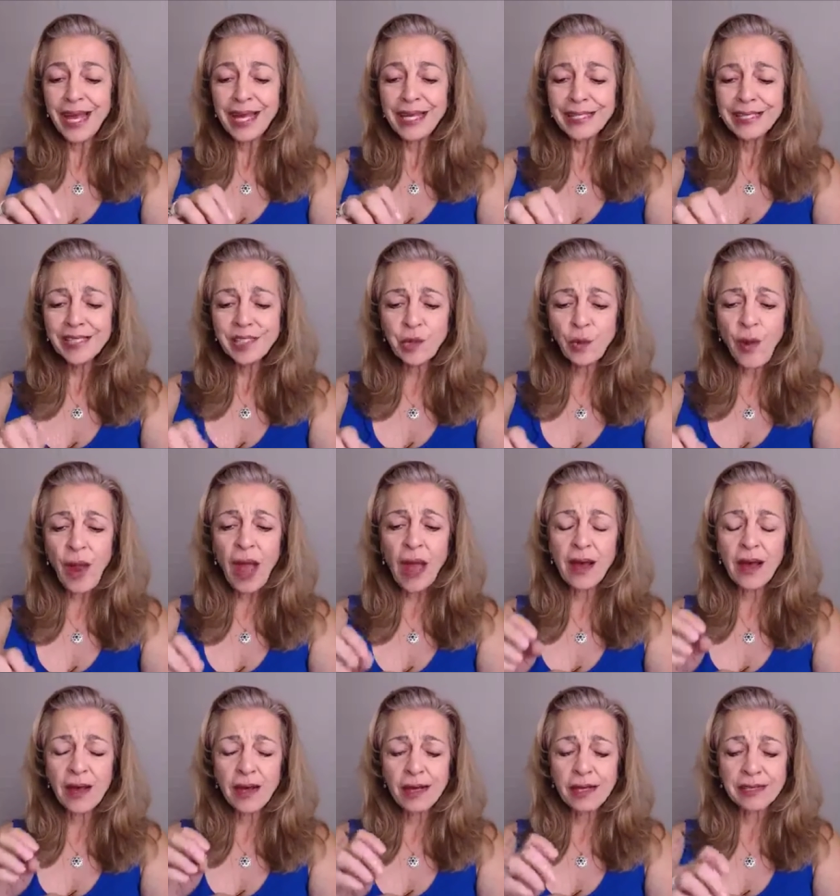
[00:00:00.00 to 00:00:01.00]
a,
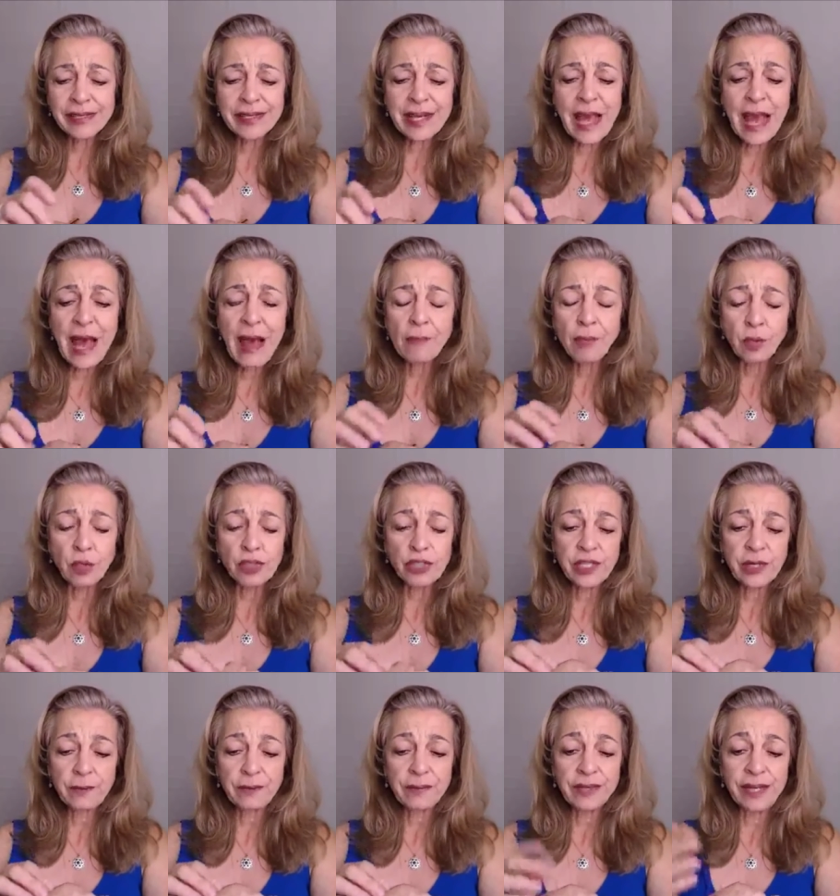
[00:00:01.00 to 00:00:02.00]
uh, a scab or
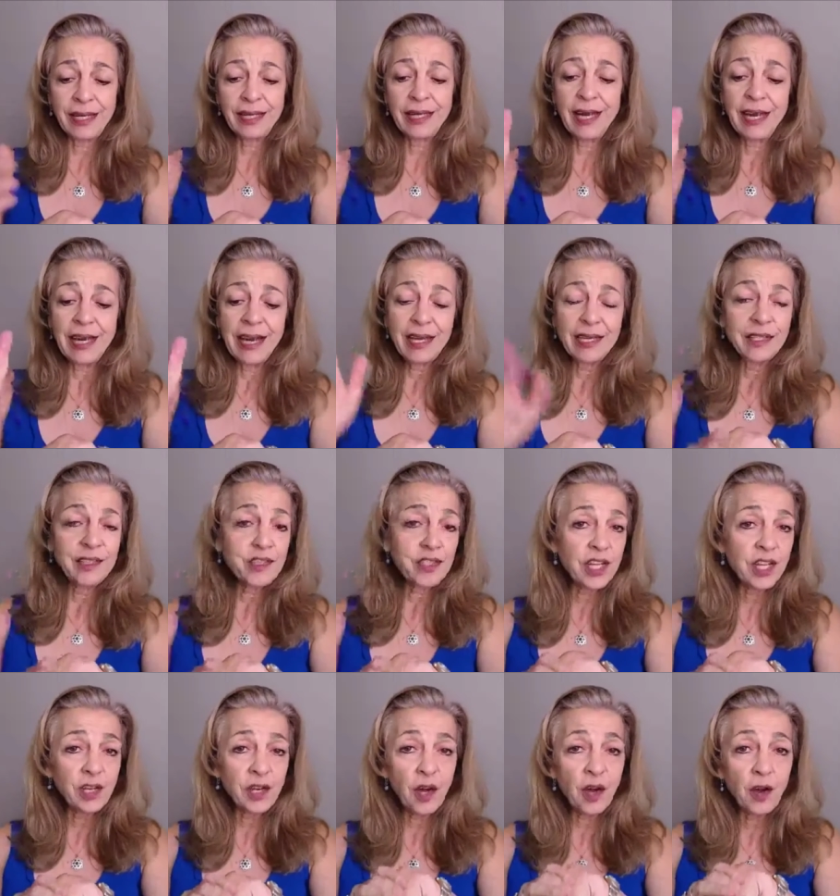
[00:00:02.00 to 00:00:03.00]
something and
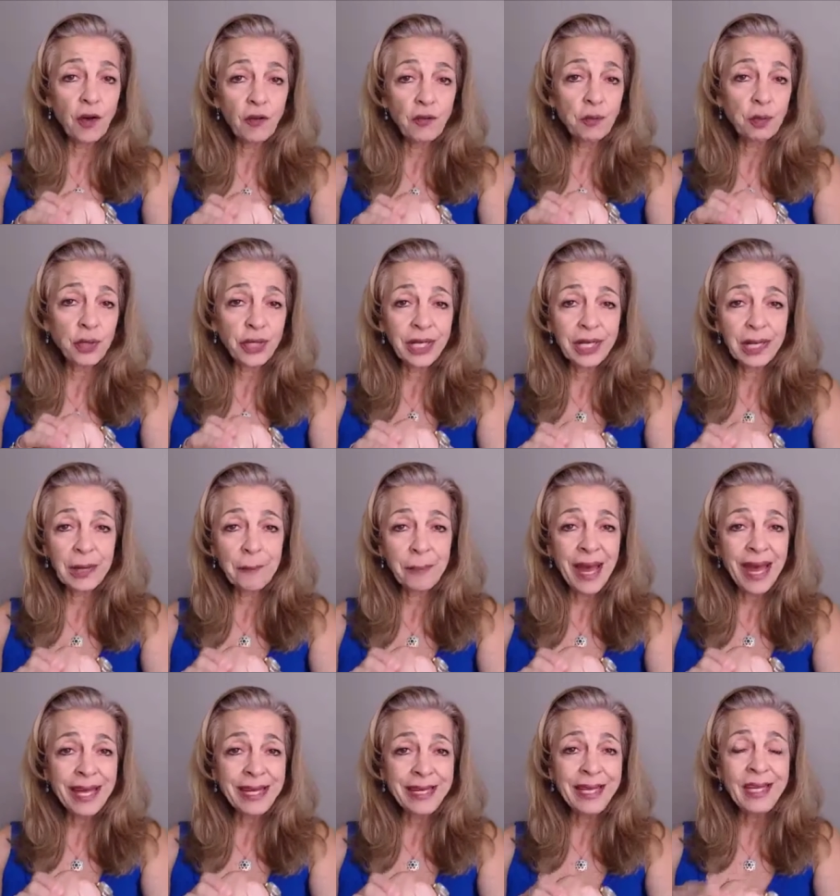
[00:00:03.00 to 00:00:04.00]
instead of putting a
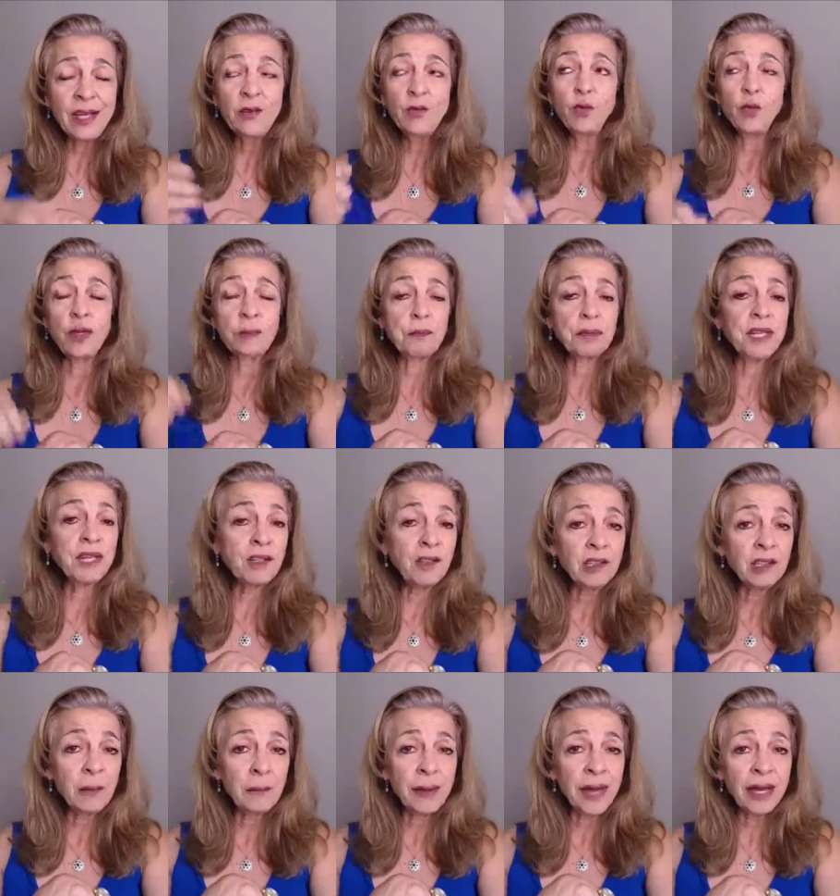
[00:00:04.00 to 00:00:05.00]
band-aid we
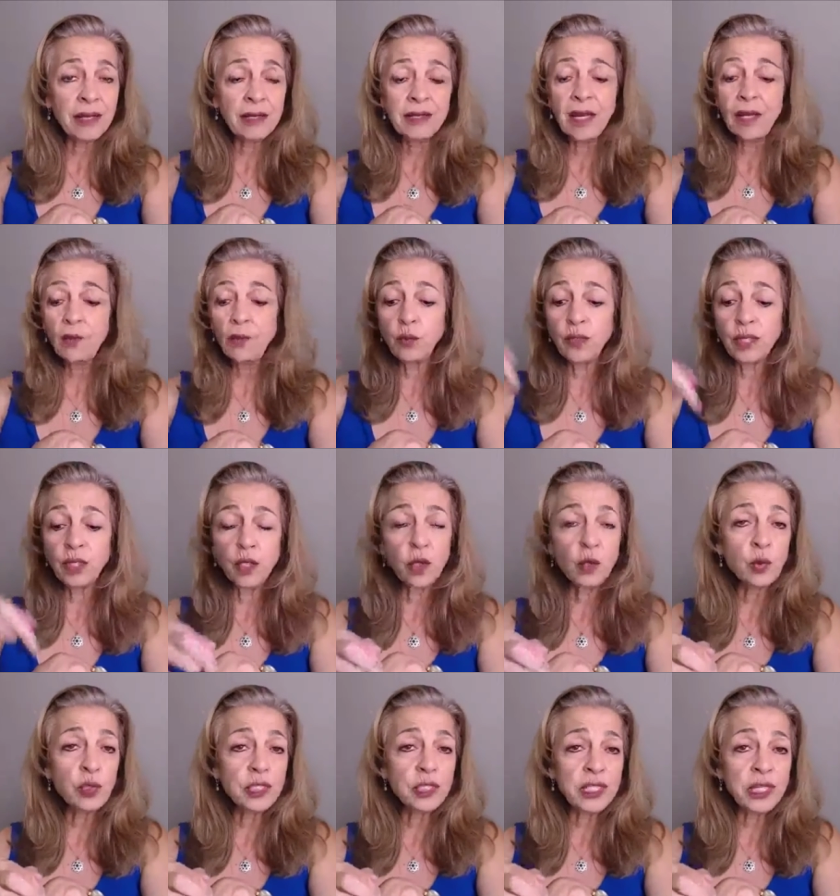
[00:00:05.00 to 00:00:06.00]
peel the band-aid we
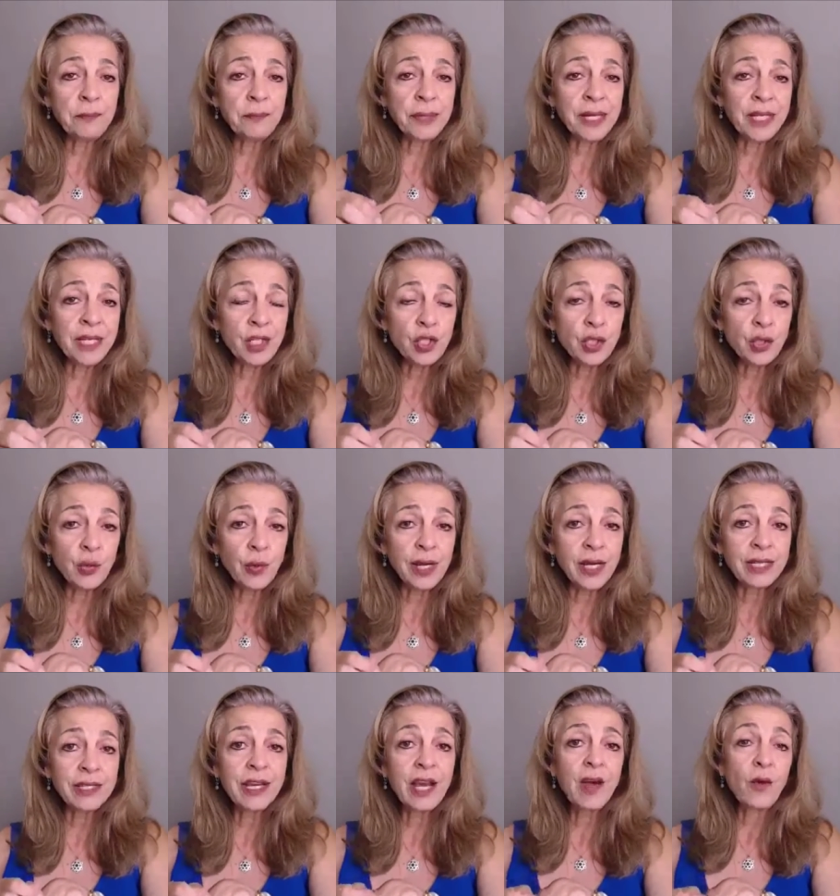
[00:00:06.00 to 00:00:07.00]
go deep into
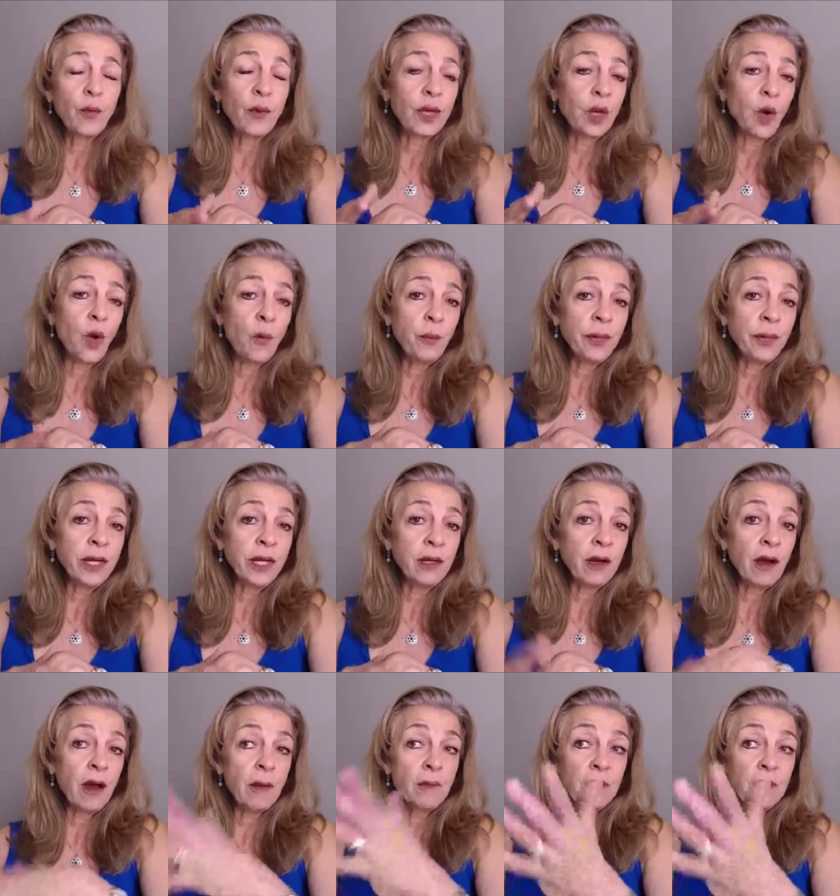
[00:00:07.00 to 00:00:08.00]
it we open it
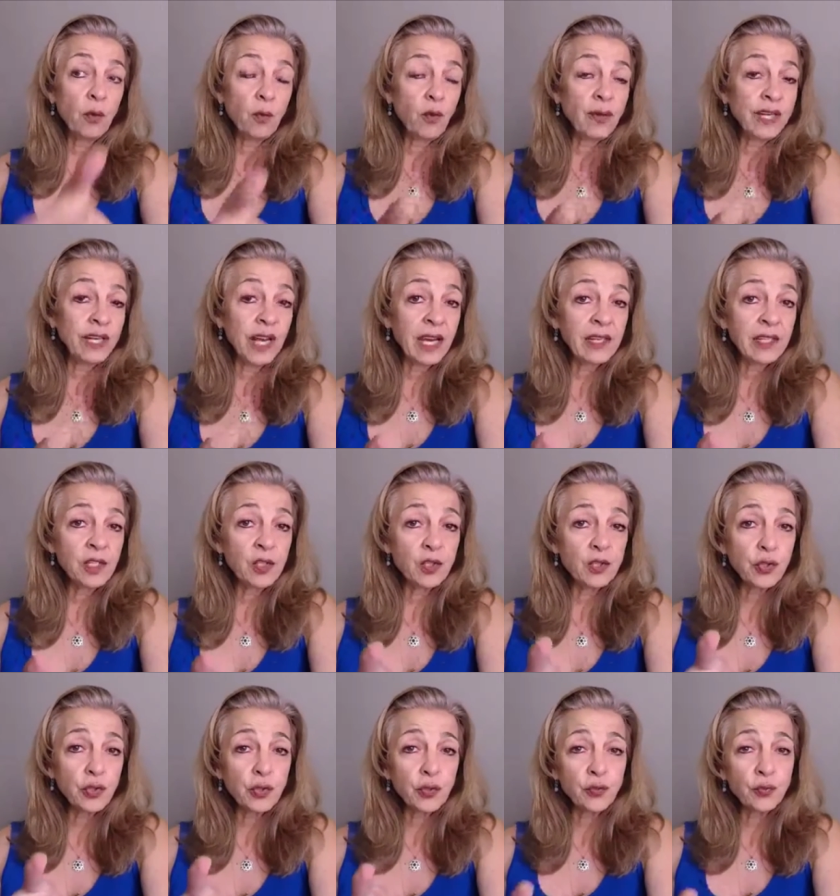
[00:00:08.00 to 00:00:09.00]
up we get
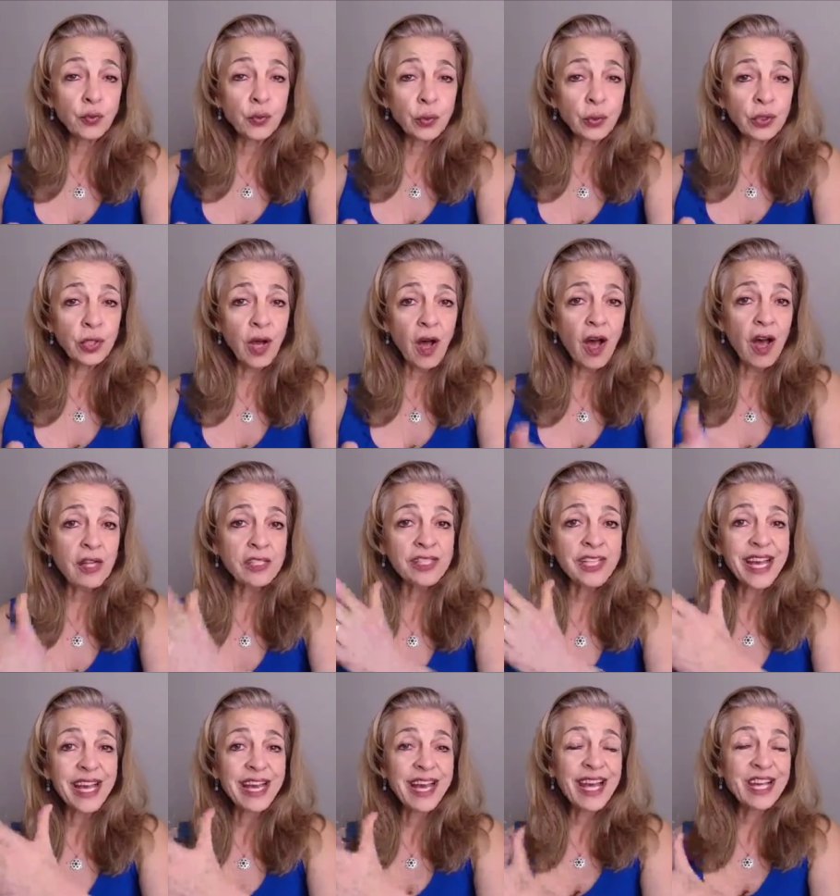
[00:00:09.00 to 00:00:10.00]
into the root cause
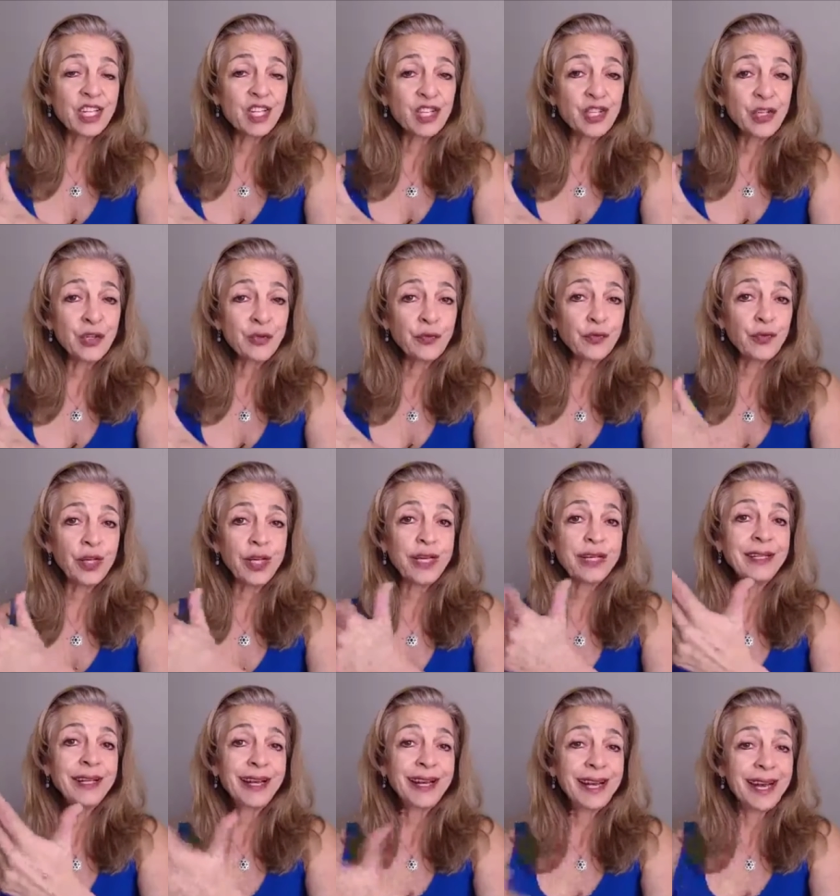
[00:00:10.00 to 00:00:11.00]
and shift it